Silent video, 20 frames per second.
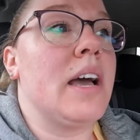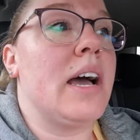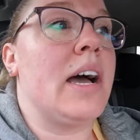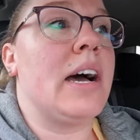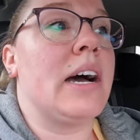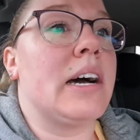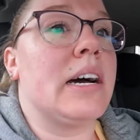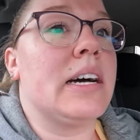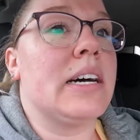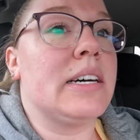
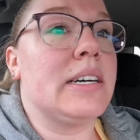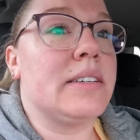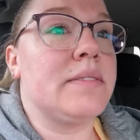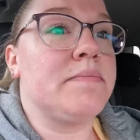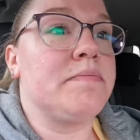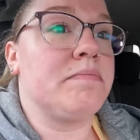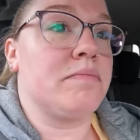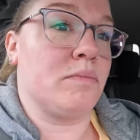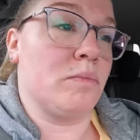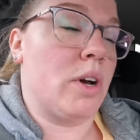uh,
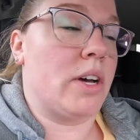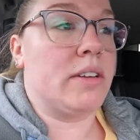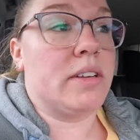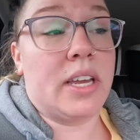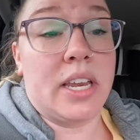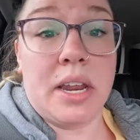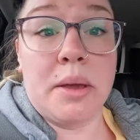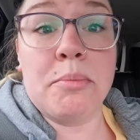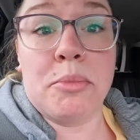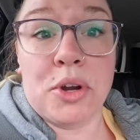well,
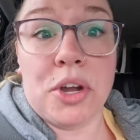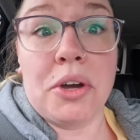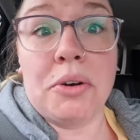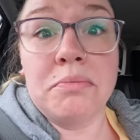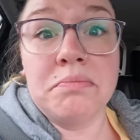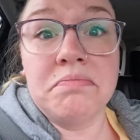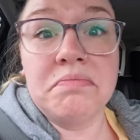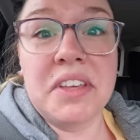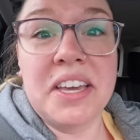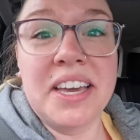an embryo,